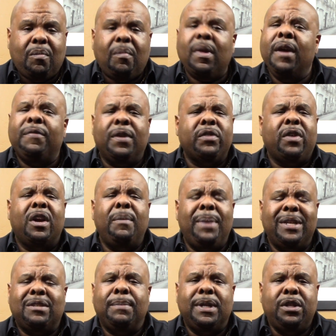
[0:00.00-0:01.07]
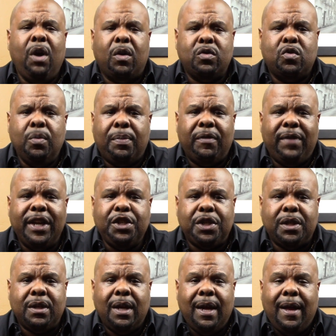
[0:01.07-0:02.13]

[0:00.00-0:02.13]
if there's going to be some adult supervision.